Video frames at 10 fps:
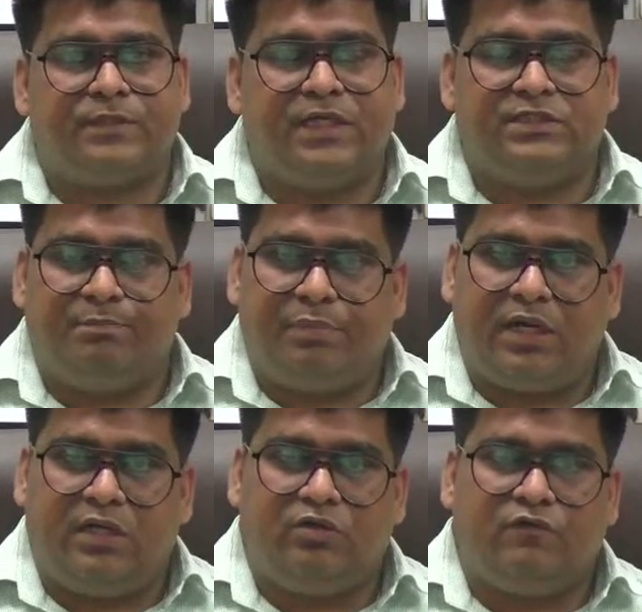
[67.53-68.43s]
as a
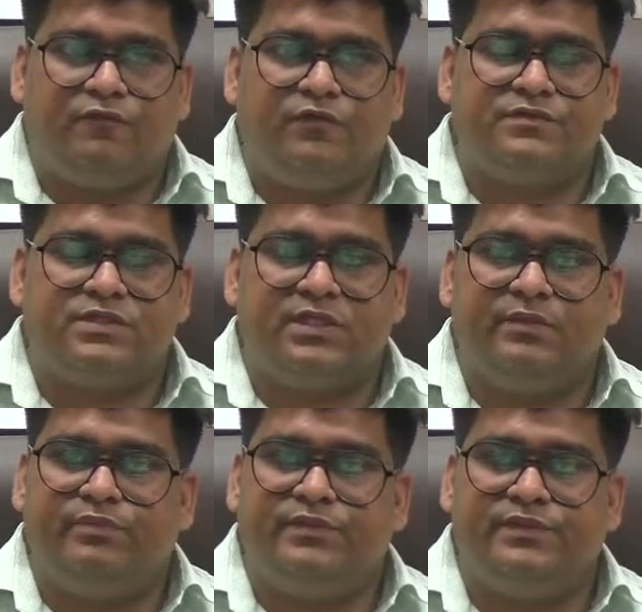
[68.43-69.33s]
part of your
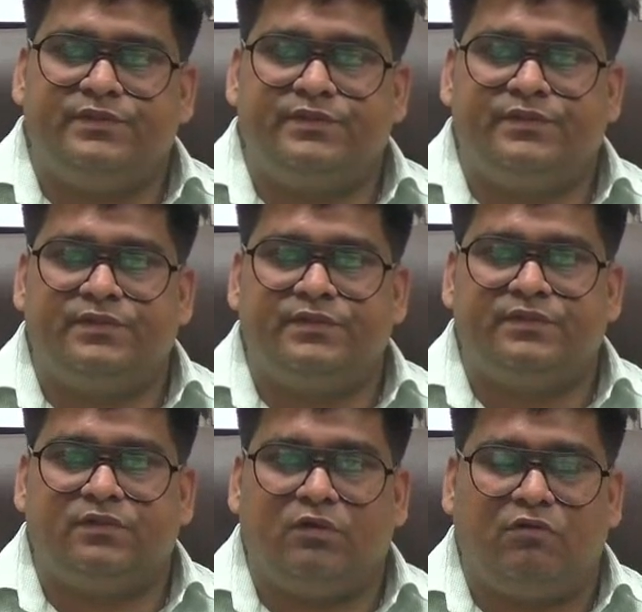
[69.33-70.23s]
syllabus
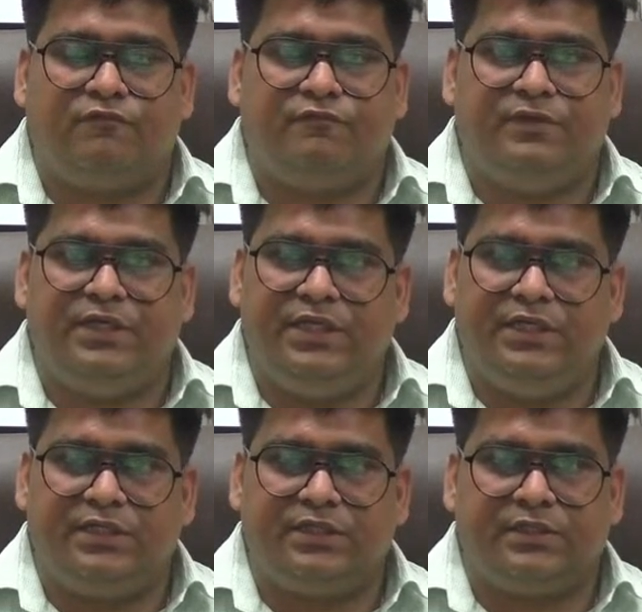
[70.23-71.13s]
of
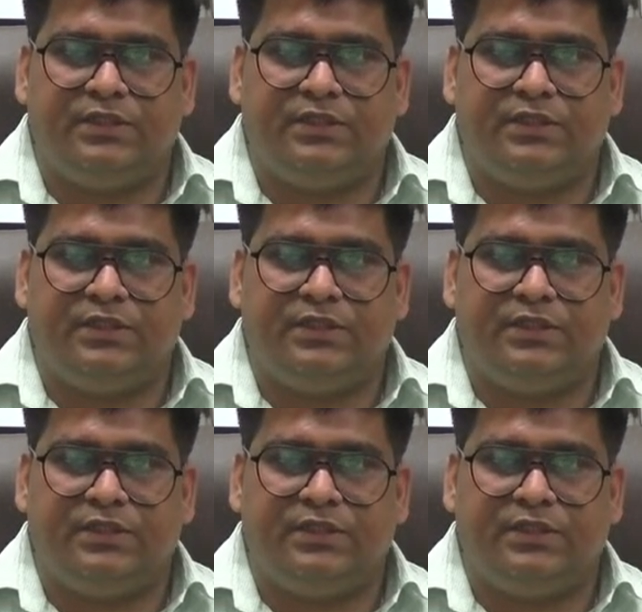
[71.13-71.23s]
NEET,